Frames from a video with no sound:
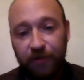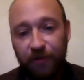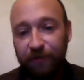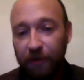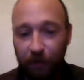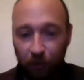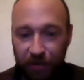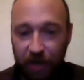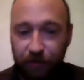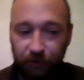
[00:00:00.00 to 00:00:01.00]
Just the little
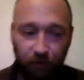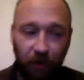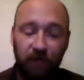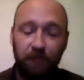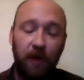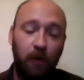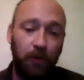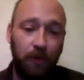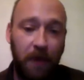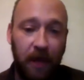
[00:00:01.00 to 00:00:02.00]
changes you guys might
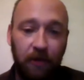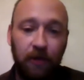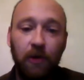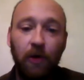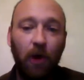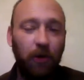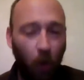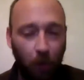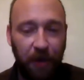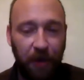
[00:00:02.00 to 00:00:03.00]
want to make on
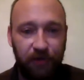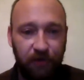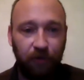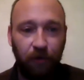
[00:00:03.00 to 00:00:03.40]
home pages or